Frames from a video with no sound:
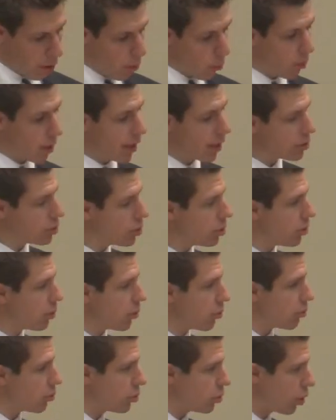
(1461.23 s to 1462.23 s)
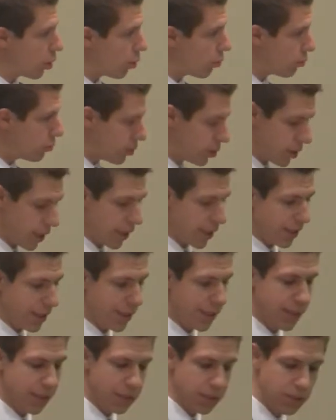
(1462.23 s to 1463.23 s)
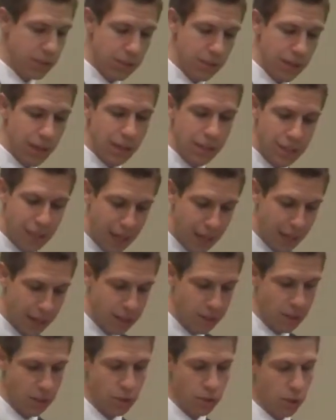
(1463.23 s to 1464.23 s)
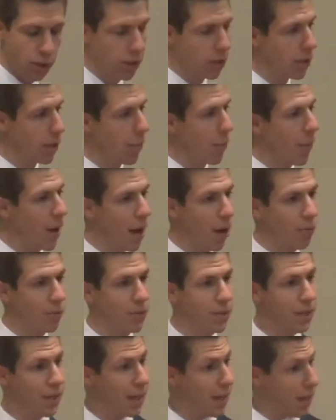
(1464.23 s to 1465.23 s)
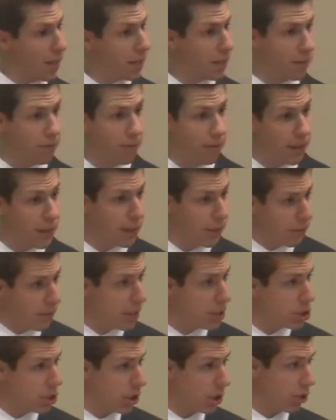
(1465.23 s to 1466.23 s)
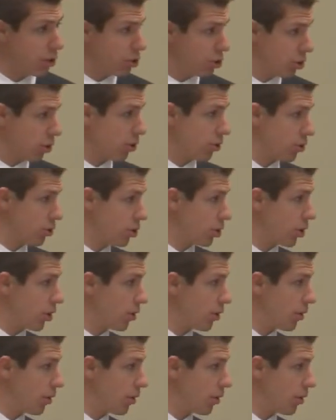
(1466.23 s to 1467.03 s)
What else shows that this text is talking about division in the church?